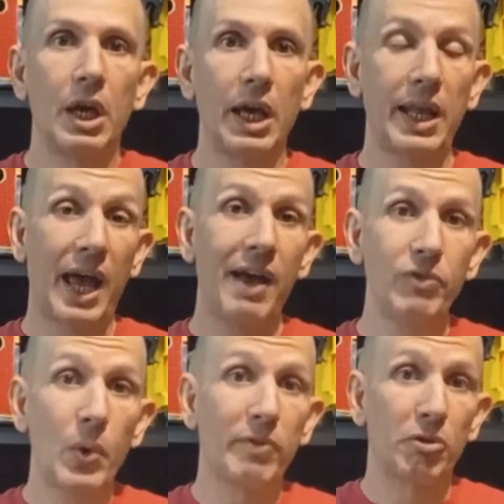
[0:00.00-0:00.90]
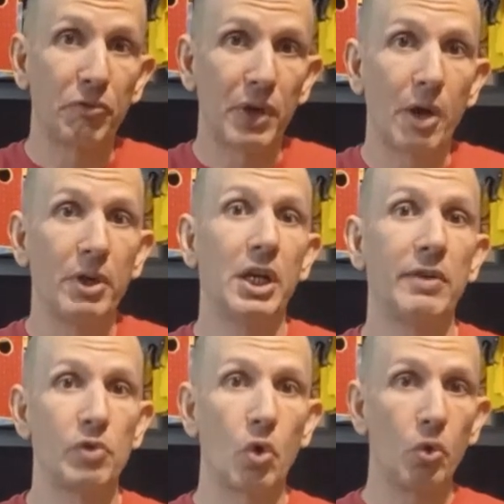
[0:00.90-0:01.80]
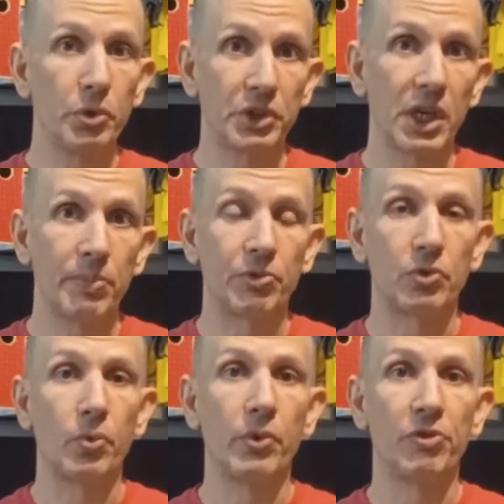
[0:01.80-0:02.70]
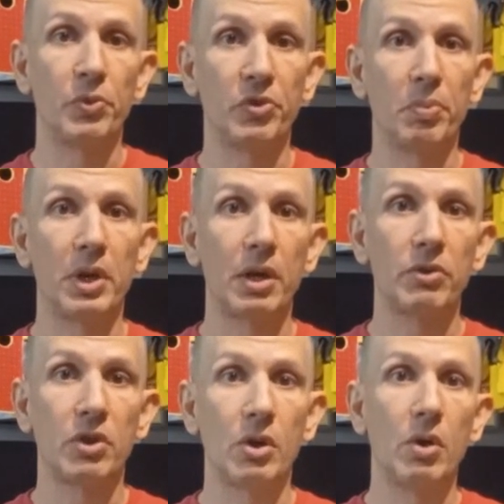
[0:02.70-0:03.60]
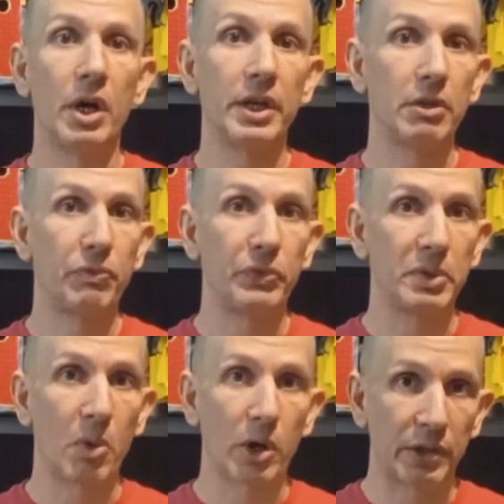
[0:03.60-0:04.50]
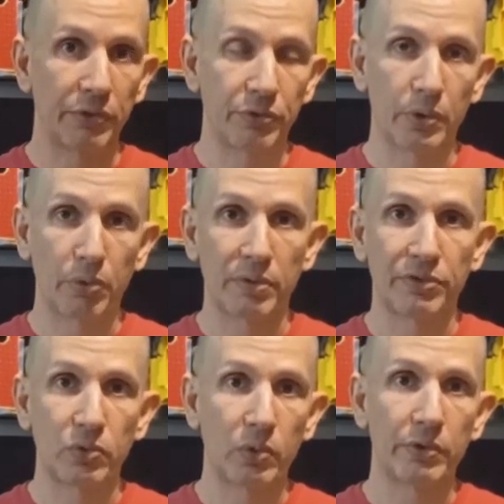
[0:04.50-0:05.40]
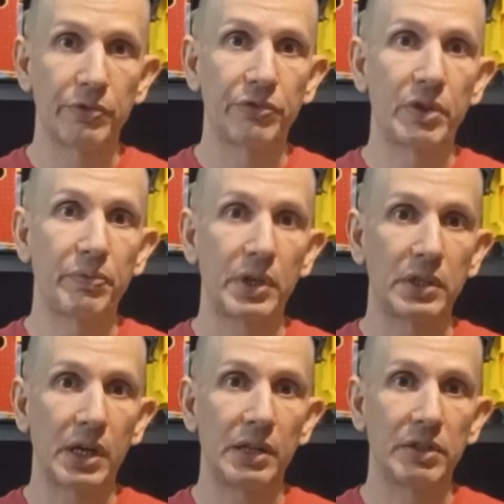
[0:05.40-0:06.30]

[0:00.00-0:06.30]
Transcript: And have you ever found any of your old games or toys when you've been out, you know, hunting flea markets and thrift stores and stuff like that?